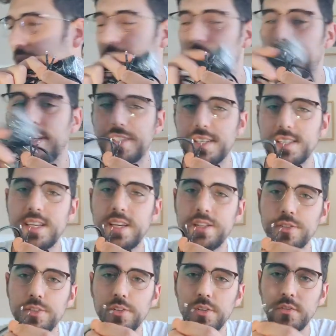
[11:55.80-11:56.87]
there's the
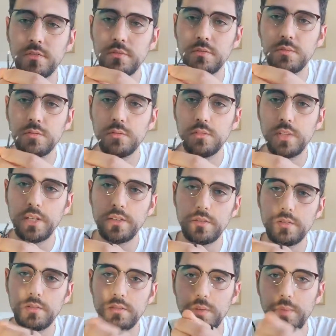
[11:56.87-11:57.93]
sensor
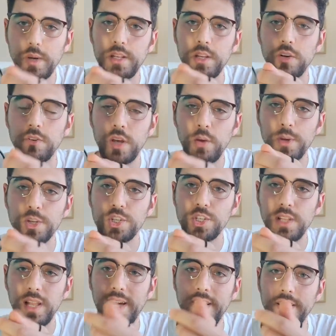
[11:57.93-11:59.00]
that, depending on how
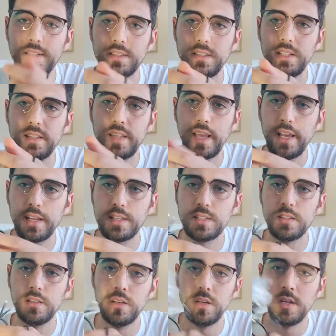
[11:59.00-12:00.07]
much light
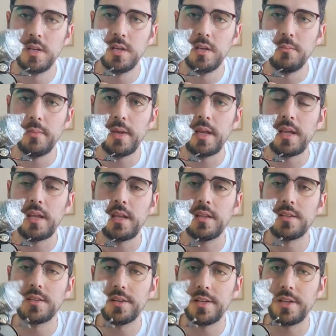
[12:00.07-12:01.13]
detects, may
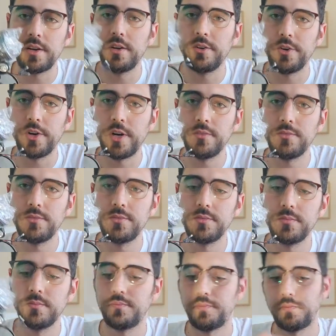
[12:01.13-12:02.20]
turn it on or off.
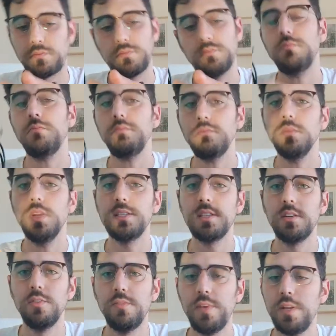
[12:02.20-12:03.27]
It's a
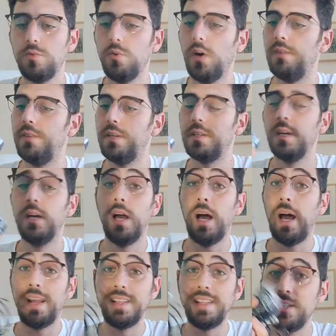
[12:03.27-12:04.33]
good thing to have it.
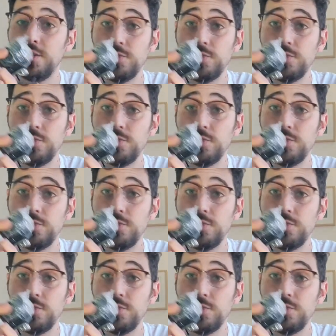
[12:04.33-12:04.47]
I didn't